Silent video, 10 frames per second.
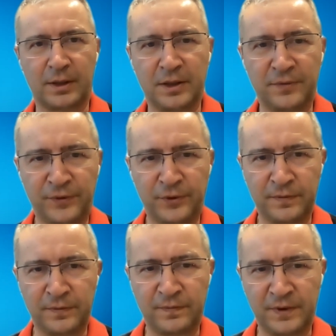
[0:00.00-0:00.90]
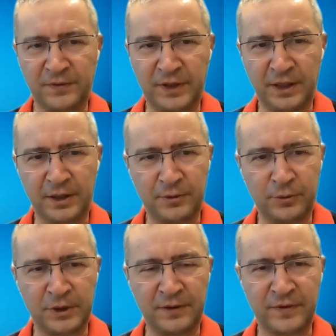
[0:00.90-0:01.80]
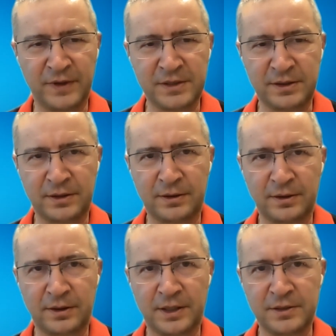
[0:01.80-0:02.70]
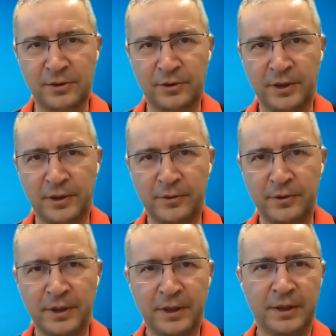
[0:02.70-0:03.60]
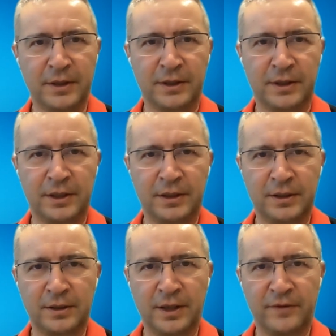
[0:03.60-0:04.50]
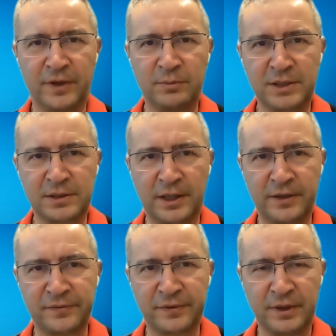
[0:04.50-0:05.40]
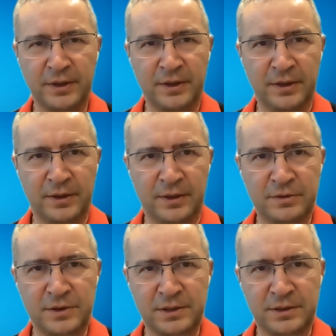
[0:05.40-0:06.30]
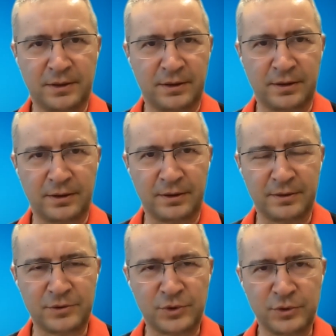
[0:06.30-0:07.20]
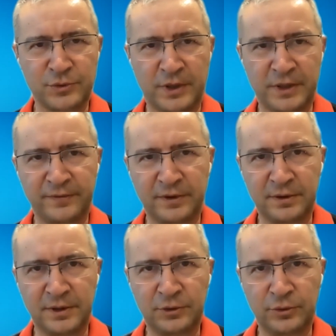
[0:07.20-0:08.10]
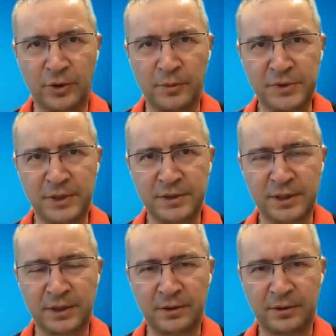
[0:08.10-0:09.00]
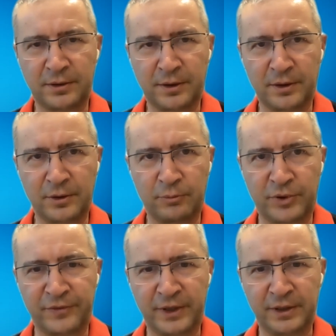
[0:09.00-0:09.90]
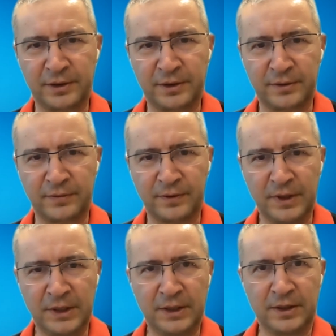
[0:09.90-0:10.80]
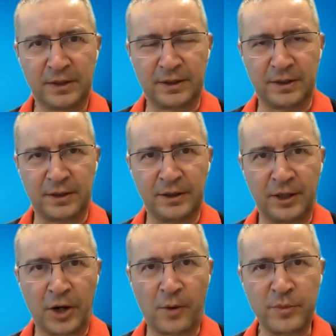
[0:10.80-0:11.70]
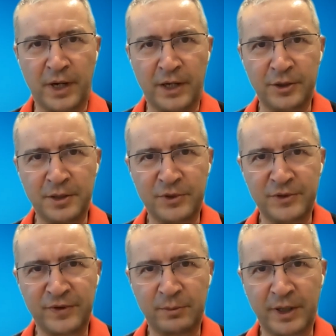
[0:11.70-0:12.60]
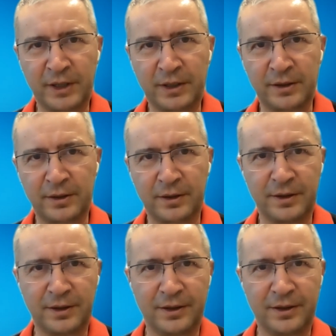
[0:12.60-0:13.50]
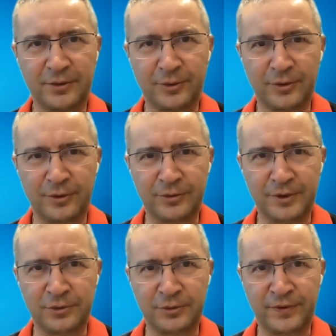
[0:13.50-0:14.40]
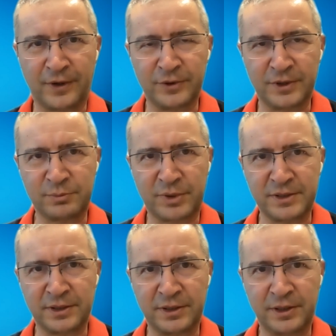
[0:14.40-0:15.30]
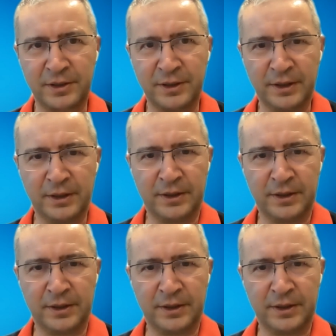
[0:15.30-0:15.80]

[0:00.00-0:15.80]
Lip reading: if they would invest, yes or no, in Eventmix.live. Just choose one of the two options, and you'll provide anonymous feedback to the two founders present here.